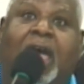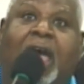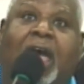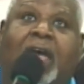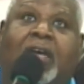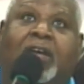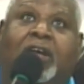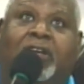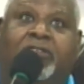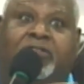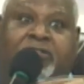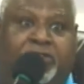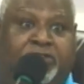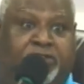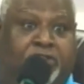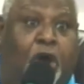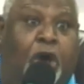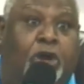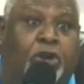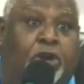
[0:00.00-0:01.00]
because his
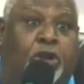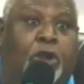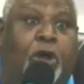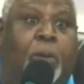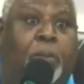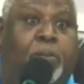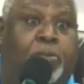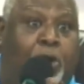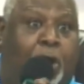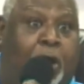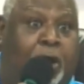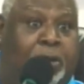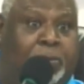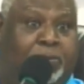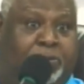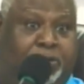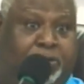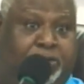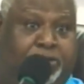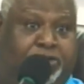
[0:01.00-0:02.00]
daughter-in-law brought him
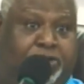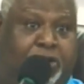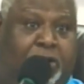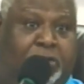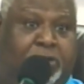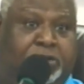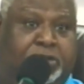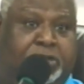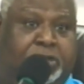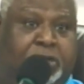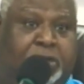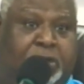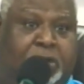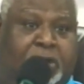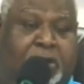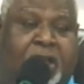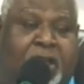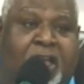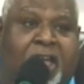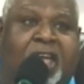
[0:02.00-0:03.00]
to the church,
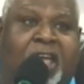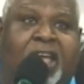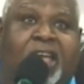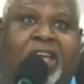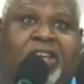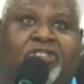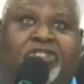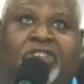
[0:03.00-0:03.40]
she